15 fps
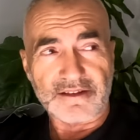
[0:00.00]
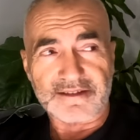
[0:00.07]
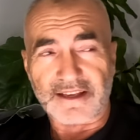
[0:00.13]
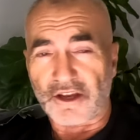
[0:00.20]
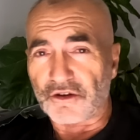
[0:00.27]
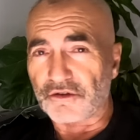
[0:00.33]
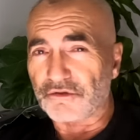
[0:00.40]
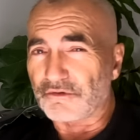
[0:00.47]

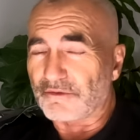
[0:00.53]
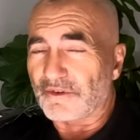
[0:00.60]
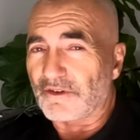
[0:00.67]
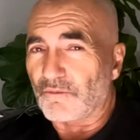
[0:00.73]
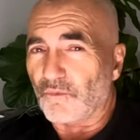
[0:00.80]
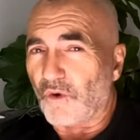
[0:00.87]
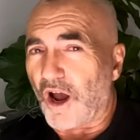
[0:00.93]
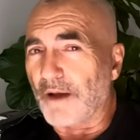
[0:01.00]
So
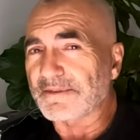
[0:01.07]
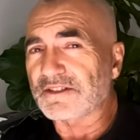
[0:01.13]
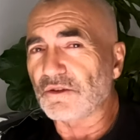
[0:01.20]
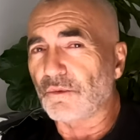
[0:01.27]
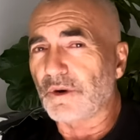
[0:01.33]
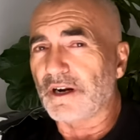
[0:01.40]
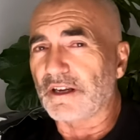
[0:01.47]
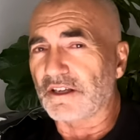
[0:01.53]
I'm
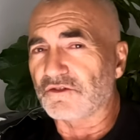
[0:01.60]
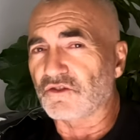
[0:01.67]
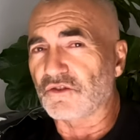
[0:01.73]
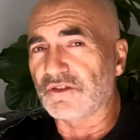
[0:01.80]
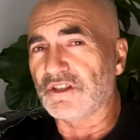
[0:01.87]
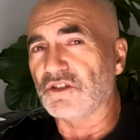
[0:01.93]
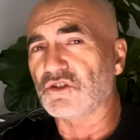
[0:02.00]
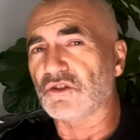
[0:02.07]
still wearing a
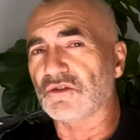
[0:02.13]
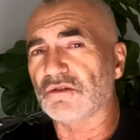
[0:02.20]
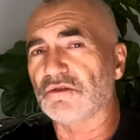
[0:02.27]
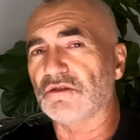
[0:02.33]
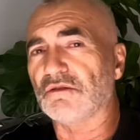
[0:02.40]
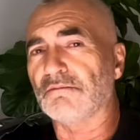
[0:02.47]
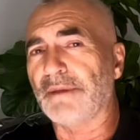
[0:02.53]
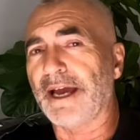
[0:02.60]

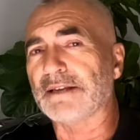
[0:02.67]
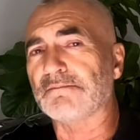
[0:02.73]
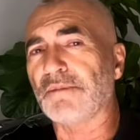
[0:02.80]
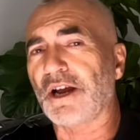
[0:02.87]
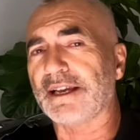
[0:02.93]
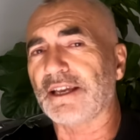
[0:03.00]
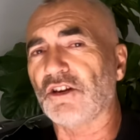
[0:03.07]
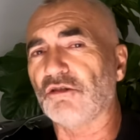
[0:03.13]
traditional mountain
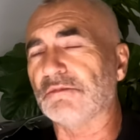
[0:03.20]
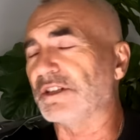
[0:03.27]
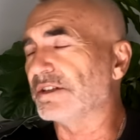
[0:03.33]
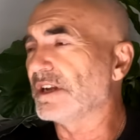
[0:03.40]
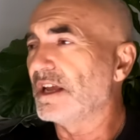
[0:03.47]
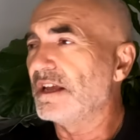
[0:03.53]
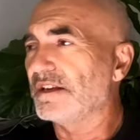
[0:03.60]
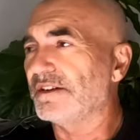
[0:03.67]
bike helmet.
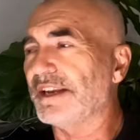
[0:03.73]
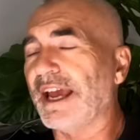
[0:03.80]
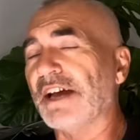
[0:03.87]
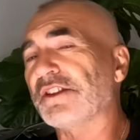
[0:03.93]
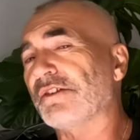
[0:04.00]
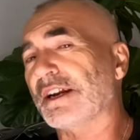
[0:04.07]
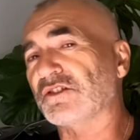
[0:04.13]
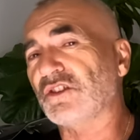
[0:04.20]

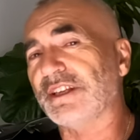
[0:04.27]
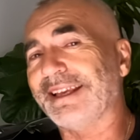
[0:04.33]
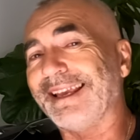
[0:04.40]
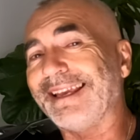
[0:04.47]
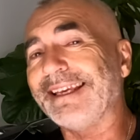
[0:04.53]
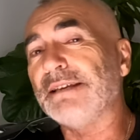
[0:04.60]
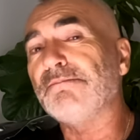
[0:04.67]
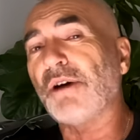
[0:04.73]
Now they're
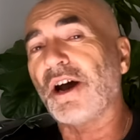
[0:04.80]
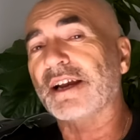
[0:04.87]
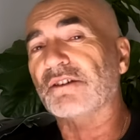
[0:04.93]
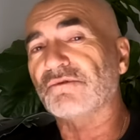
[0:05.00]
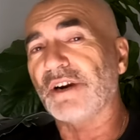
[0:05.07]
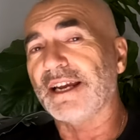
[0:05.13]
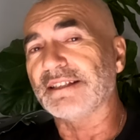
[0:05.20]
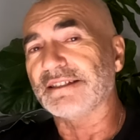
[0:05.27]
actually
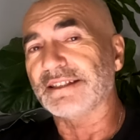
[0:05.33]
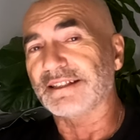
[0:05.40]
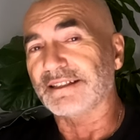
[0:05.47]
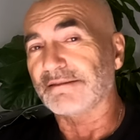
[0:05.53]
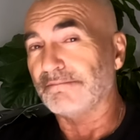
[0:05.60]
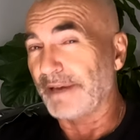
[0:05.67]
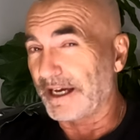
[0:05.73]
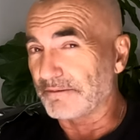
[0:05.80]
e-bike
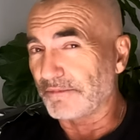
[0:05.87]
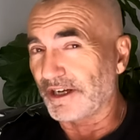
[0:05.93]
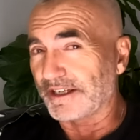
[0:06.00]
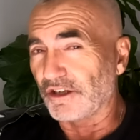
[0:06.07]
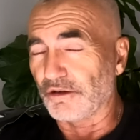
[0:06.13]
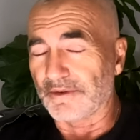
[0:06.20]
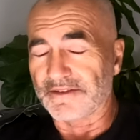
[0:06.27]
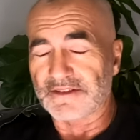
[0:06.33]
rating mountain bike
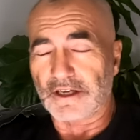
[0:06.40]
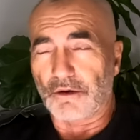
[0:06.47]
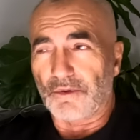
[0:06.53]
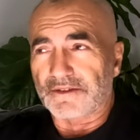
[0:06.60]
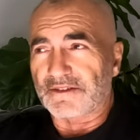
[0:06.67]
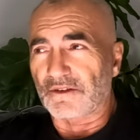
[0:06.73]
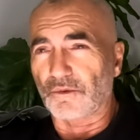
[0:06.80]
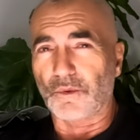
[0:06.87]
helmets. So I
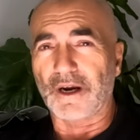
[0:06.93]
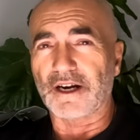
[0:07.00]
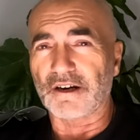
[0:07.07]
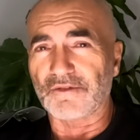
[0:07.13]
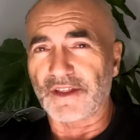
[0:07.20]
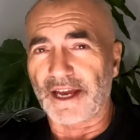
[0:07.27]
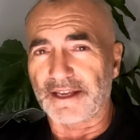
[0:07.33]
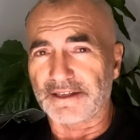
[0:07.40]
wasn't
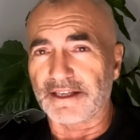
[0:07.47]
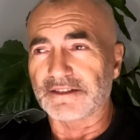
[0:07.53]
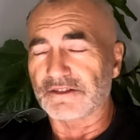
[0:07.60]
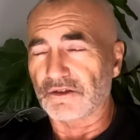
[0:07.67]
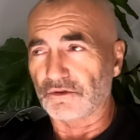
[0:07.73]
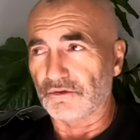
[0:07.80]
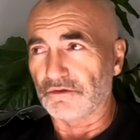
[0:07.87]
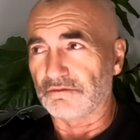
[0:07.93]
aware of that
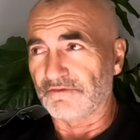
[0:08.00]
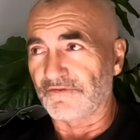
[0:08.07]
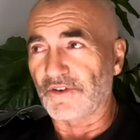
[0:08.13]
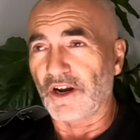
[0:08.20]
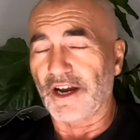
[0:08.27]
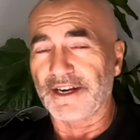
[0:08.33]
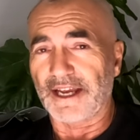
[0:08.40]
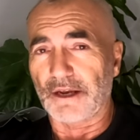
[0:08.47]
until
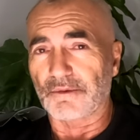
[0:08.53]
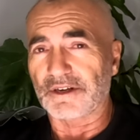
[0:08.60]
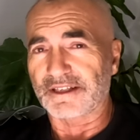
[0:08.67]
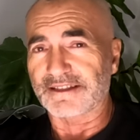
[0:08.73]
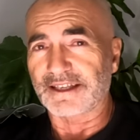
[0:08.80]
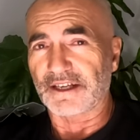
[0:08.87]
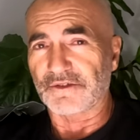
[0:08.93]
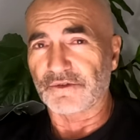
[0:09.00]
Friday when I
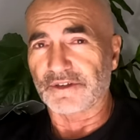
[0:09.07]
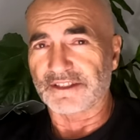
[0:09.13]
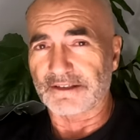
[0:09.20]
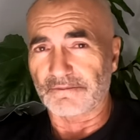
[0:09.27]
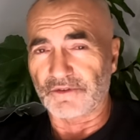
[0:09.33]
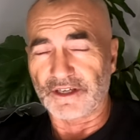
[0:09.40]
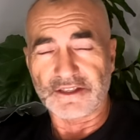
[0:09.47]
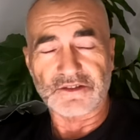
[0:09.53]
started doing
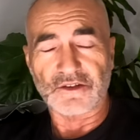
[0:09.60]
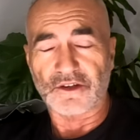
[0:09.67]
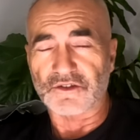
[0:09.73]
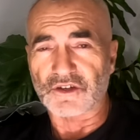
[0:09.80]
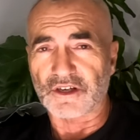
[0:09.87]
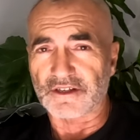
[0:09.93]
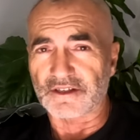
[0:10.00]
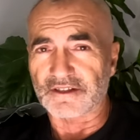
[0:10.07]
some
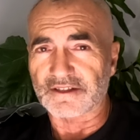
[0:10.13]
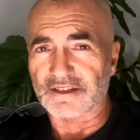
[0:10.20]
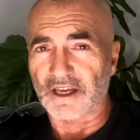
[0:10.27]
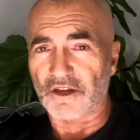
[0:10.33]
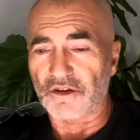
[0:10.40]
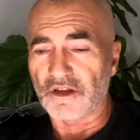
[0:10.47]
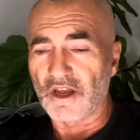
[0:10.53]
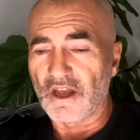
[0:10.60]
research on it.
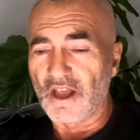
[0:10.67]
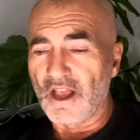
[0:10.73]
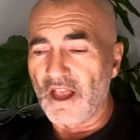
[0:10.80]
So